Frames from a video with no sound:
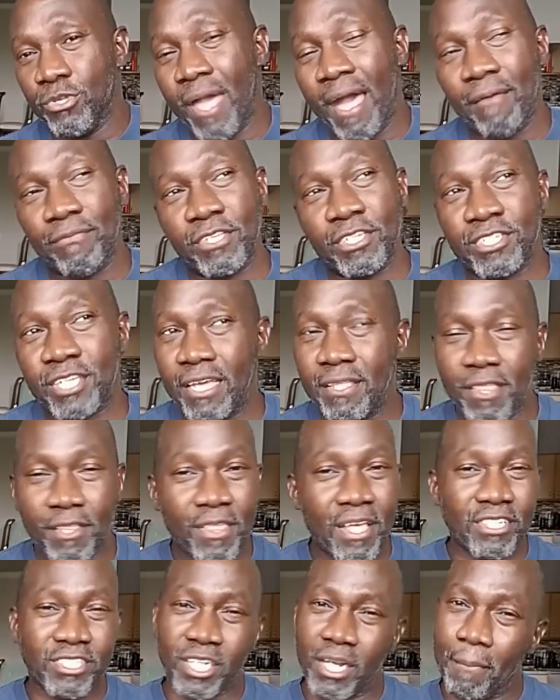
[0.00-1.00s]
then you have to
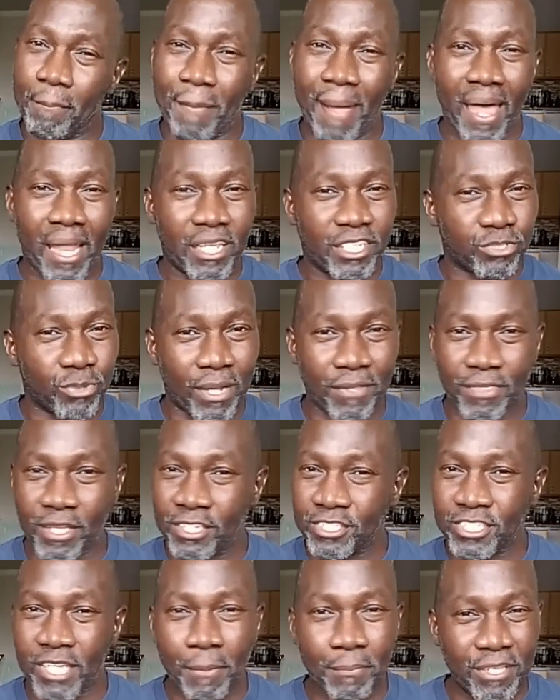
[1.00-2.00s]
say that there's an imbalance
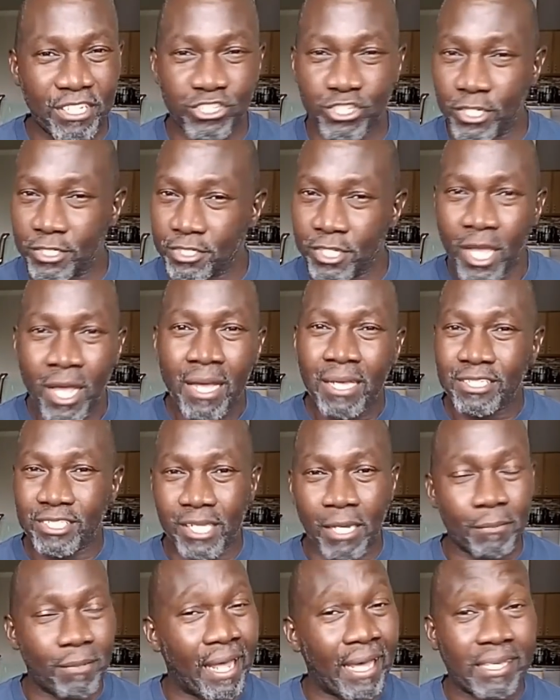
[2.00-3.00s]
right there. Something just,
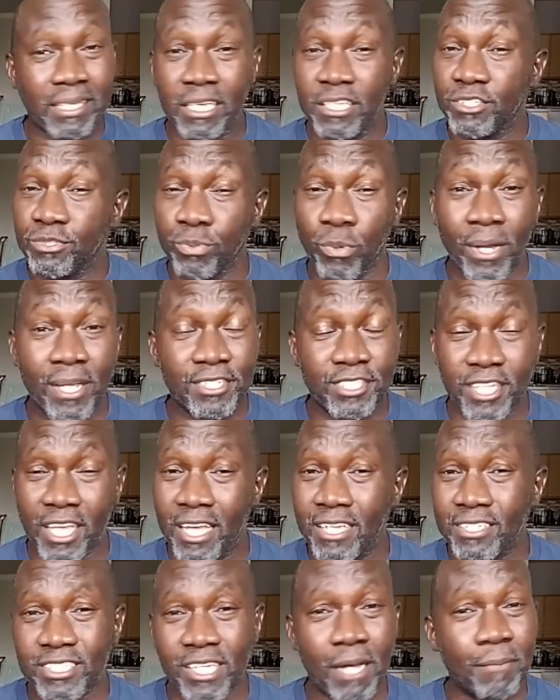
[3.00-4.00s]
something like Keith
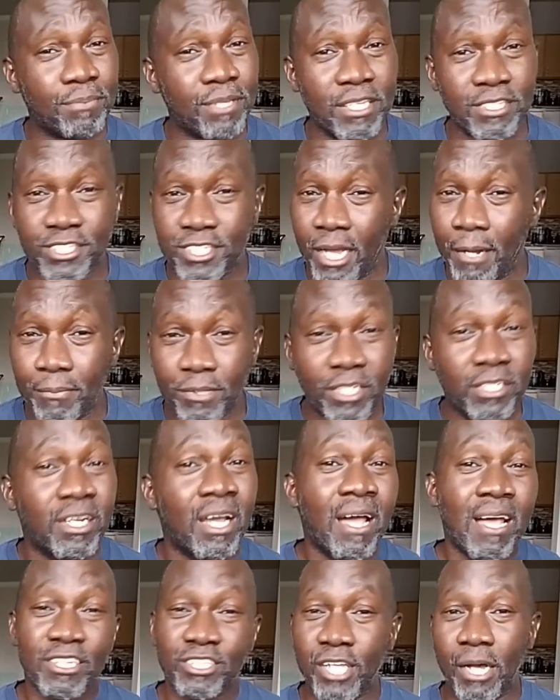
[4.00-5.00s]
Sweat said, something,
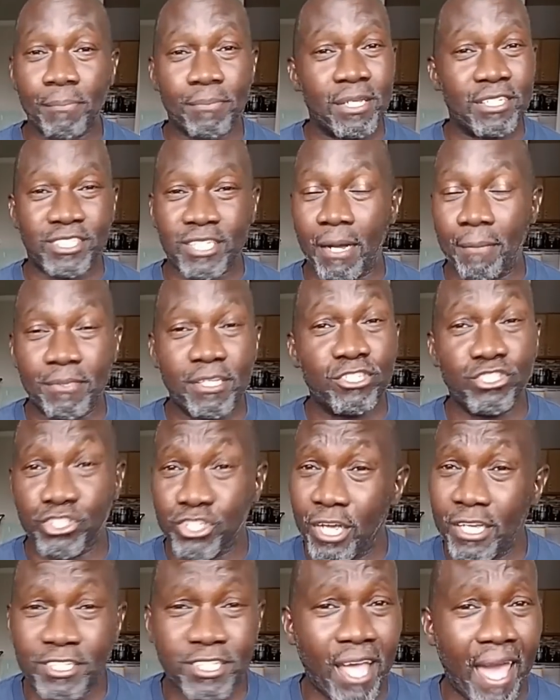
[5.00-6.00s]
something, something,
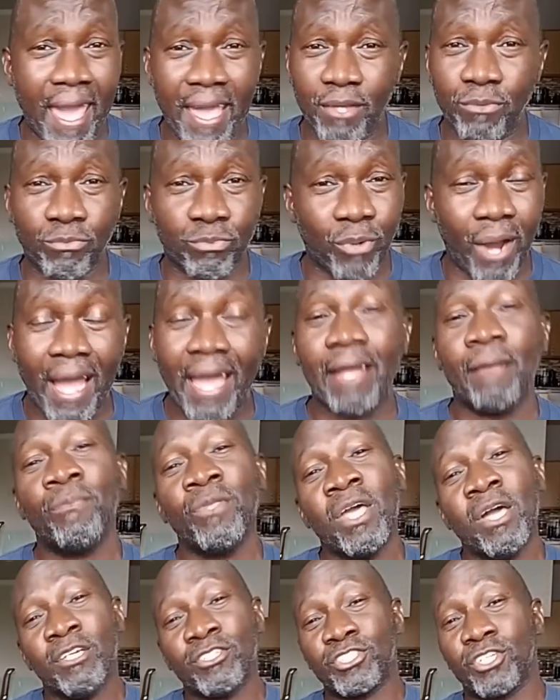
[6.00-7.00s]
something just ain't
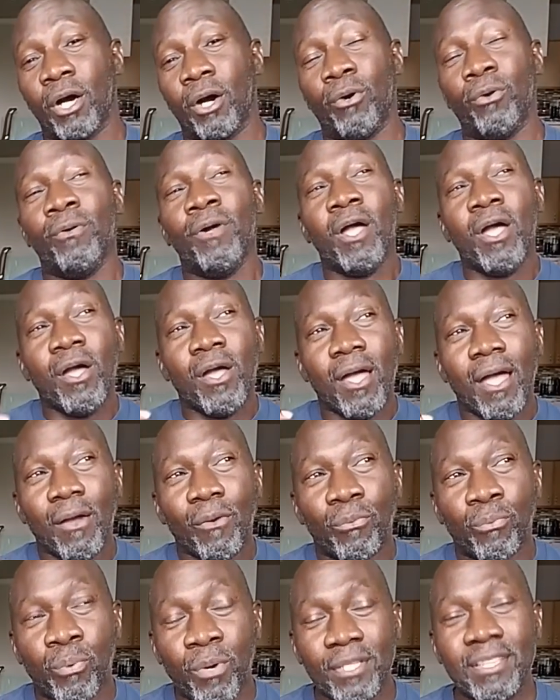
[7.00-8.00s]
right. So
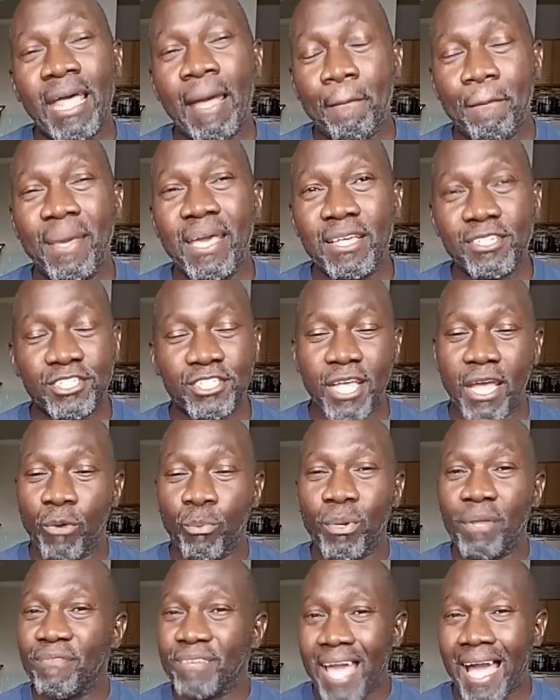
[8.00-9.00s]
with that being
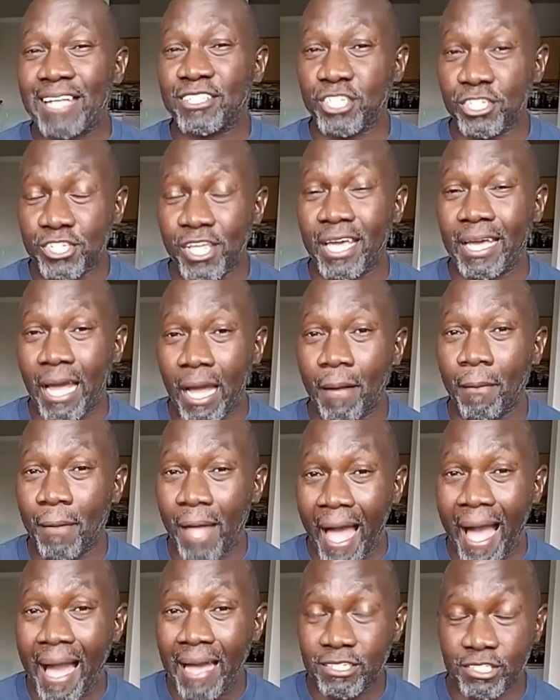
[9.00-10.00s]
said, we've got to take
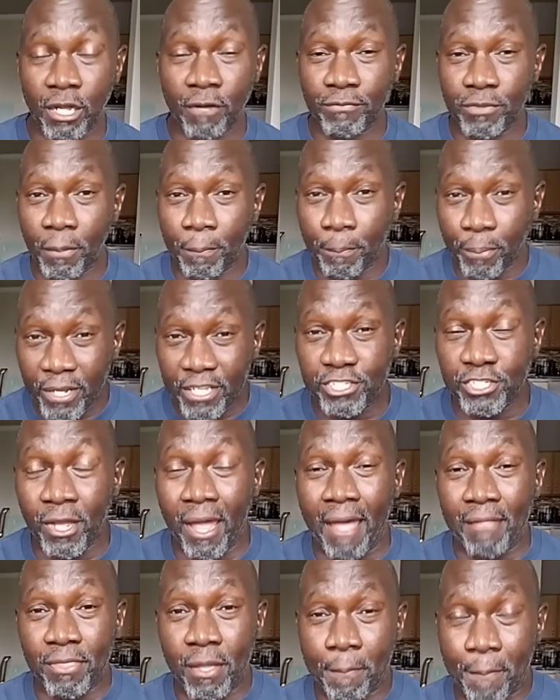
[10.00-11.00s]
our eyes off the
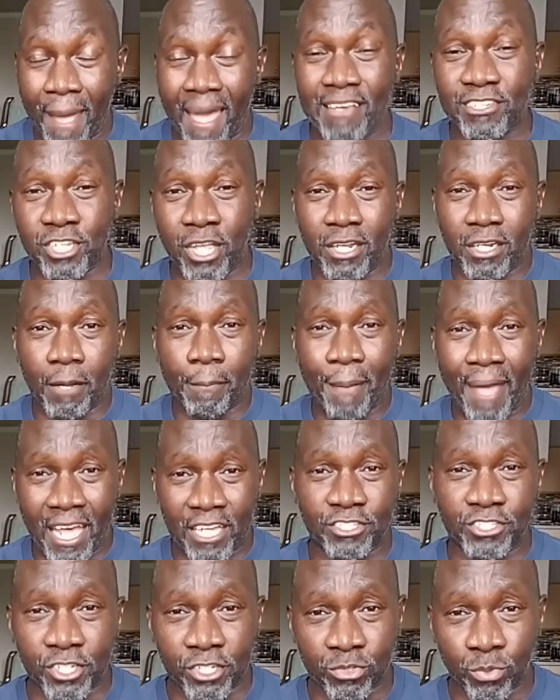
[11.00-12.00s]
preacher and the pastor and the
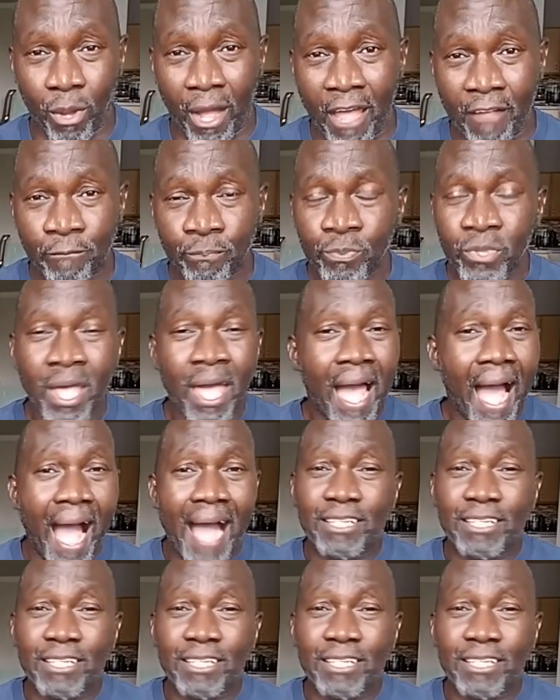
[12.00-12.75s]
pastor's wife.